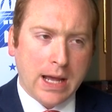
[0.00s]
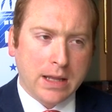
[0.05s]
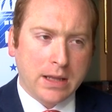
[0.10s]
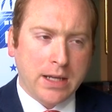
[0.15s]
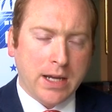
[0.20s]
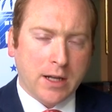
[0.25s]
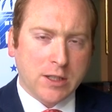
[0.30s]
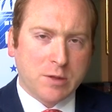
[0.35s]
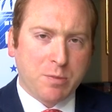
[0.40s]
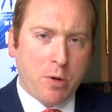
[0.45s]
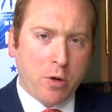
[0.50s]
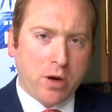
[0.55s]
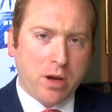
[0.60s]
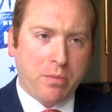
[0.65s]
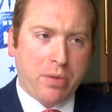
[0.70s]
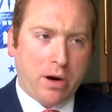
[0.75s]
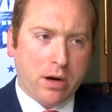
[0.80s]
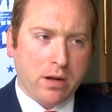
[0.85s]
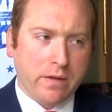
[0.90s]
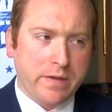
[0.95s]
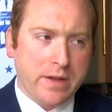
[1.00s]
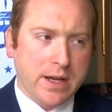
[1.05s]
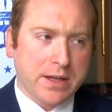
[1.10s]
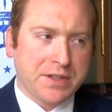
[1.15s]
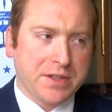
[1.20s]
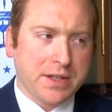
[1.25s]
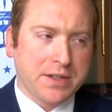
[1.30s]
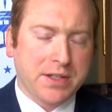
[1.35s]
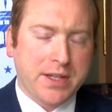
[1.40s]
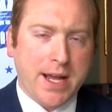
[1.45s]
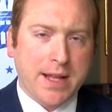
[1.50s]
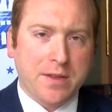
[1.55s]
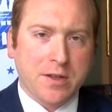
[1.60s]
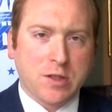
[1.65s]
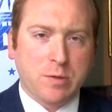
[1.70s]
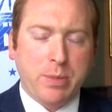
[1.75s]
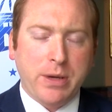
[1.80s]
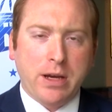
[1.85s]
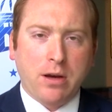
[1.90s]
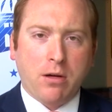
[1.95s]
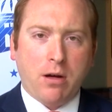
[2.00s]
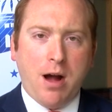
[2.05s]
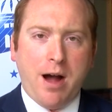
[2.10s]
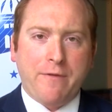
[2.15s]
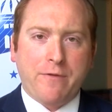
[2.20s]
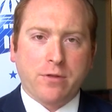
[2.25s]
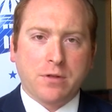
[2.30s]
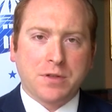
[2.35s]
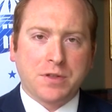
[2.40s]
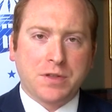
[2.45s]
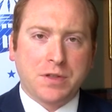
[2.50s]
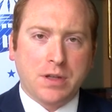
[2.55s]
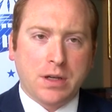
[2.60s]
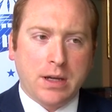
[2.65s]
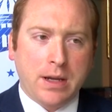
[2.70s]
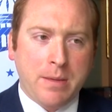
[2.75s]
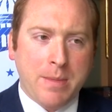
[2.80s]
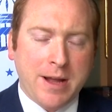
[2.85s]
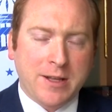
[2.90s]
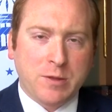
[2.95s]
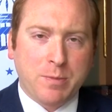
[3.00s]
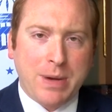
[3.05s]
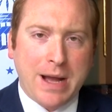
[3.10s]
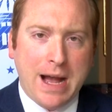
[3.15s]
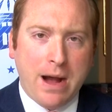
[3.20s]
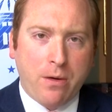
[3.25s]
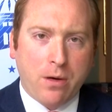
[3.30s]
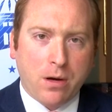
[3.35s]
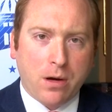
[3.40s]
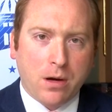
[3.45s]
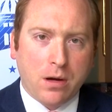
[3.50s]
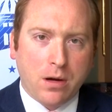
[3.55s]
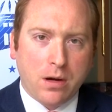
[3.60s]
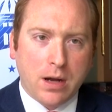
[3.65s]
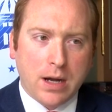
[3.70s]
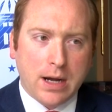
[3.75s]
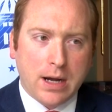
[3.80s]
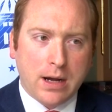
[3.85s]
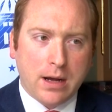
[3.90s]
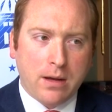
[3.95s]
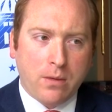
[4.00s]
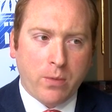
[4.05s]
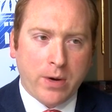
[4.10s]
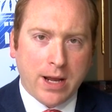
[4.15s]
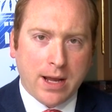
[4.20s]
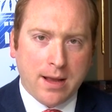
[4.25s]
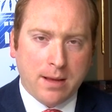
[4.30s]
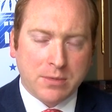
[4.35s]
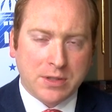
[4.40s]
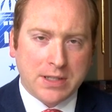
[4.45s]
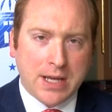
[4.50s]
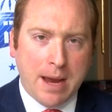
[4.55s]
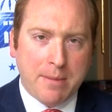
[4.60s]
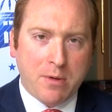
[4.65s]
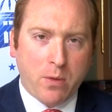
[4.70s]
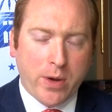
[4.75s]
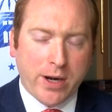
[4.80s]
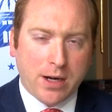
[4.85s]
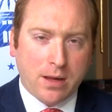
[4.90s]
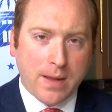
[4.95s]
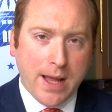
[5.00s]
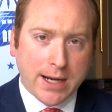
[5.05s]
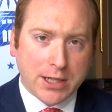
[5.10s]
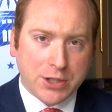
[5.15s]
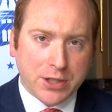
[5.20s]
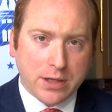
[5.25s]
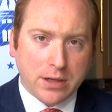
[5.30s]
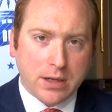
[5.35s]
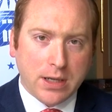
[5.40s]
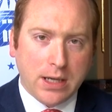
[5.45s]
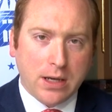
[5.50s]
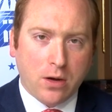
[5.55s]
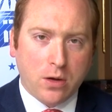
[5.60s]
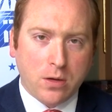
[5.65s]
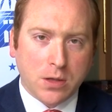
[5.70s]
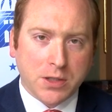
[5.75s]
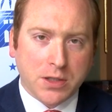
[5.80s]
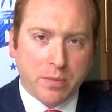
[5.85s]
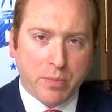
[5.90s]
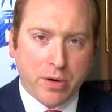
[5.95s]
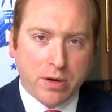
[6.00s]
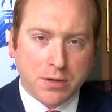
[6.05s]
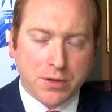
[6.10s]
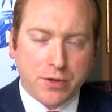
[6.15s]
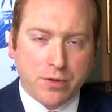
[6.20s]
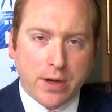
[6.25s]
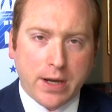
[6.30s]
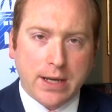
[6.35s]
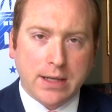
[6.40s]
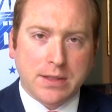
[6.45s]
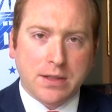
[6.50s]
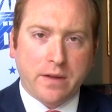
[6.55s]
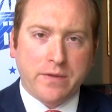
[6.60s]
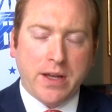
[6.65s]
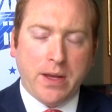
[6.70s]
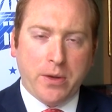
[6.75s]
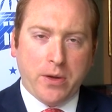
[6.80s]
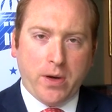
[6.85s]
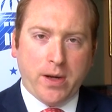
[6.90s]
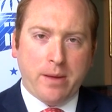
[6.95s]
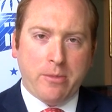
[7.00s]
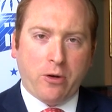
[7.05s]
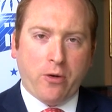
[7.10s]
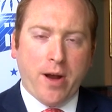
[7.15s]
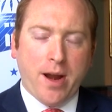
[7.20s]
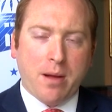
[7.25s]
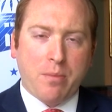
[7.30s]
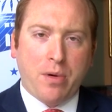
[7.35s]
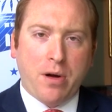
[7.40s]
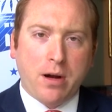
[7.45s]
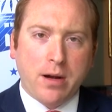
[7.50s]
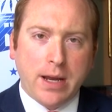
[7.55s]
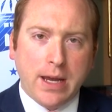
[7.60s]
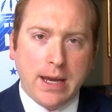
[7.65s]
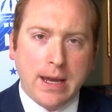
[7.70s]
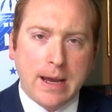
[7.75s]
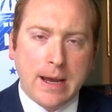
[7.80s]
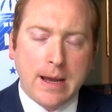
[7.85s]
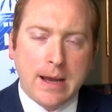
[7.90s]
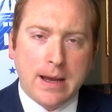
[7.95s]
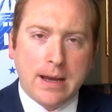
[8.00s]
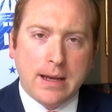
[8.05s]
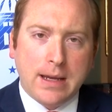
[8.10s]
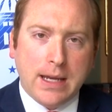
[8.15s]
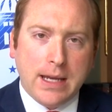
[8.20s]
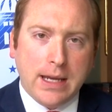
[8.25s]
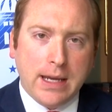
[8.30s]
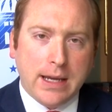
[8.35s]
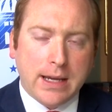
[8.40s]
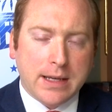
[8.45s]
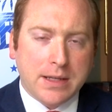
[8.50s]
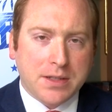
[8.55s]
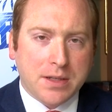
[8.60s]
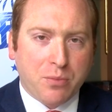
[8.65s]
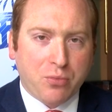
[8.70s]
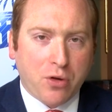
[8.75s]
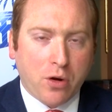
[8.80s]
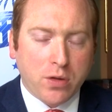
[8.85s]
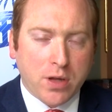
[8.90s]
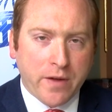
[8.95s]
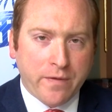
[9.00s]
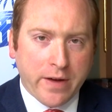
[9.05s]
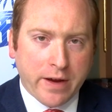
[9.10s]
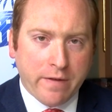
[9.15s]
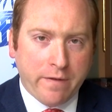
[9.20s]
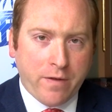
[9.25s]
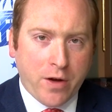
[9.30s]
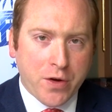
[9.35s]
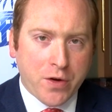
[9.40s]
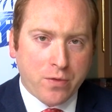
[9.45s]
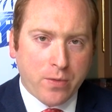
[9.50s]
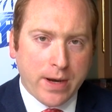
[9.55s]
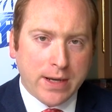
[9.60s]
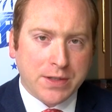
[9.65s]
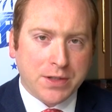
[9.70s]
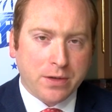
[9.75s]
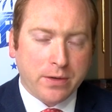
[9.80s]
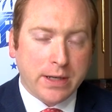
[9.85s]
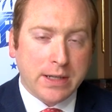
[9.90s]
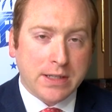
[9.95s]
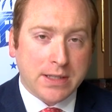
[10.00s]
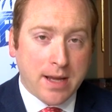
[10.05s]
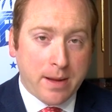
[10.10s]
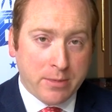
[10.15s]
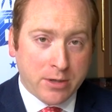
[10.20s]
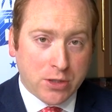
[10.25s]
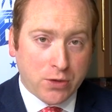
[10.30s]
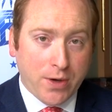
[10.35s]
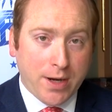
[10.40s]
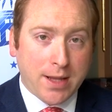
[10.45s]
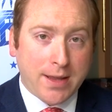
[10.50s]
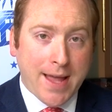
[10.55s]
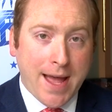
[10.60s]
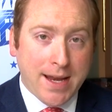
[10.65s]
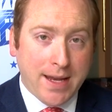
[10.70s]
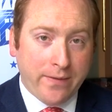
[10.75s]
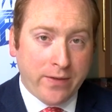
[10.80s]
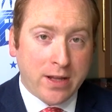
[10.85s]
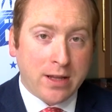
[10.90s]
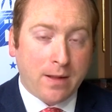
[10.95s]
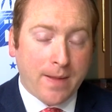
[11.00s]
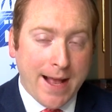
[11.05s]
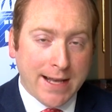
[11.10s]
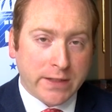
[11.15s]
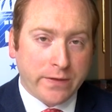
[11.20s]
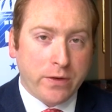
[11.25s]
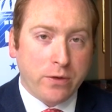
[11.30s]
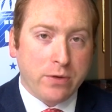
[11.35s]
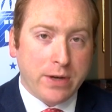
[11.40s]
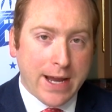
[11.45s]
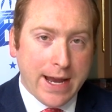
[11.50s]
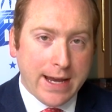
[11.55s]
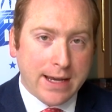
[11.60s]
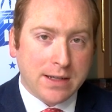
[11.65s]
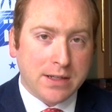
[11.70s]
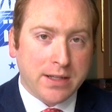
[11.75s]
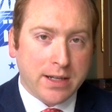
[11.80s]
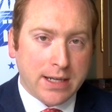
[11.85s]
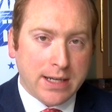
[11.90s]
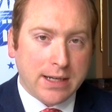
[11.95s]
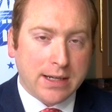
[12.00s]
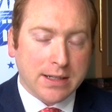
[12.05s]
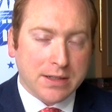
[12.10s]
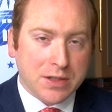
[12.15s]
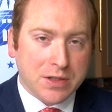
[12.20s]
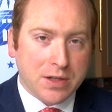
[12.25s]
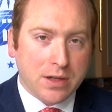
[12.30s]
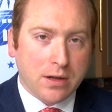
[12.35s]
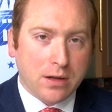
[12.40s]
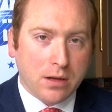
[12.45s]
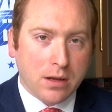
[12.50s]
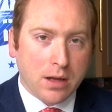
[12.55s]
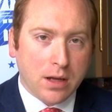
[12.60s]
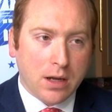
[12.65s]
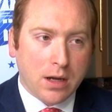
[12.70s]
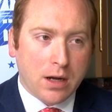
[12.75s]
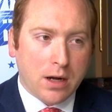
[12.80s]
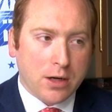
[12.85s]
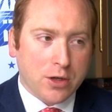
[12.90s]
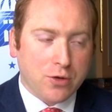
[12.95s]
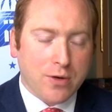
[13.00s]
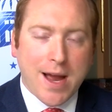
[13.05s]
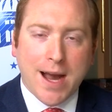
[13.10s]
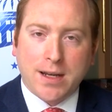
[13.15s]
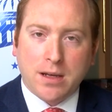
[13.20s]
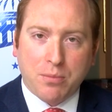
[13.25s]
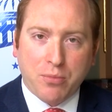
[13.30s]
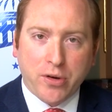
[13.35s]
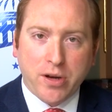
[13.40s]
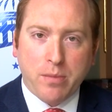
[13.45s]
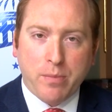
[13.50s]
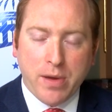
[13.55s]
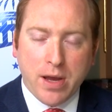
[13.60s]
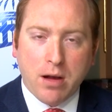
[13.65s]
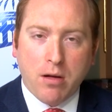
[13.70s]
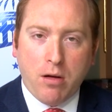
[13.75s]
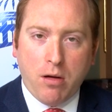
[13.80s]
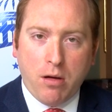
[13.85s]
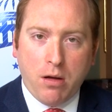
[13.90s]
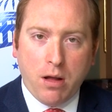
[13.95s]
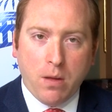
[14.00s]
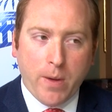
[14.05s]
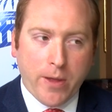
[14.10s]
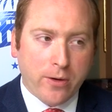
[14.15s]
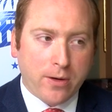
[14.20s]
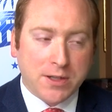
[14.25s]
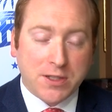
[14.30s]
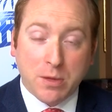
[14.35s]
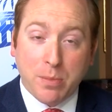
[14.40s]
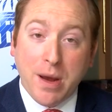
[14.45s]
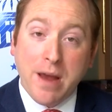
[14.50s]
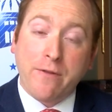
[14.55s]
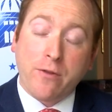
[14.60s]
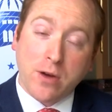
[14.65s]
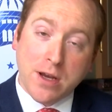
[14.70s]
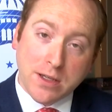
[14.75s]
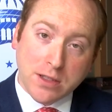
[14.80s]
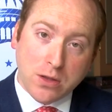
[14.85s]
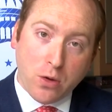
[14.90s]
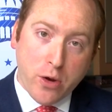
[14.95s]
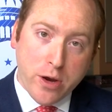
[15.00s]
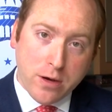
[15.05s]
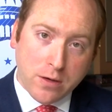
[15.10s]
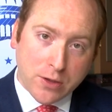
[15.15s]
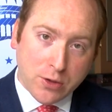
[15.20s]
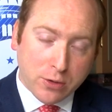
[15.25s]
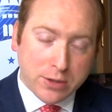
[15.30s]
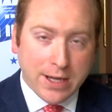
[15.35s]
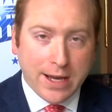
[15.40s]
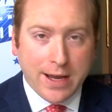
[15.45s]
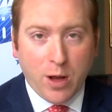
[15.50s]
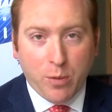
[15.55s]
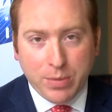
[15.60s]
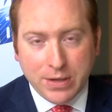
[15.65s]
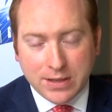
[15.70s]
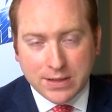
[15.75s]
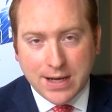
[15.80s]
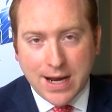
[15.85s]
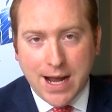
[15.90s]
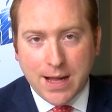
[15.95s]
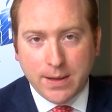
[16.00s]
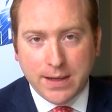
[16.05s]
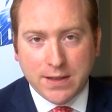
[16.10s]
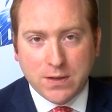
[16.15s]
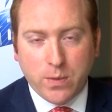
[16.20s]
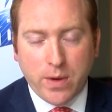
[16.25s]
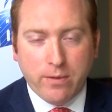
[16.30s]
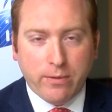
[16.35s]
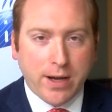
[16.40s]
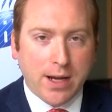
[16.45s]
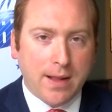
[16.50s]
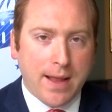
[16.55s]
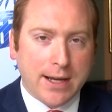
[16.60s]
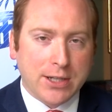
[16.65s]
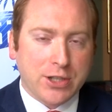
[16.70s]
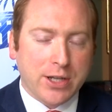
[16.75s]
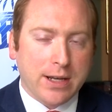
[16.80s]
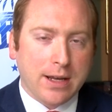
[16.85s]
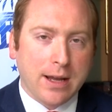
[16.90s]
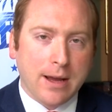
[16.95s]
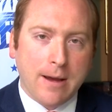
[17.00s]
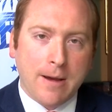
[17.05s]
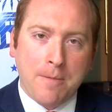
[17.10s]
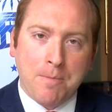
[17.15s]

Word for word: The unspoken part of this is that the Speaker offers immense power uh, when it comes time to win an election. He holds the purse strings of the Illinois Democratic Party. He is a prolific fundraiser. He's demonstrated that even in the last few days that he can still attract a pretty big haul, whether it's to pay for his lawyers or to help his colleagues win re-election.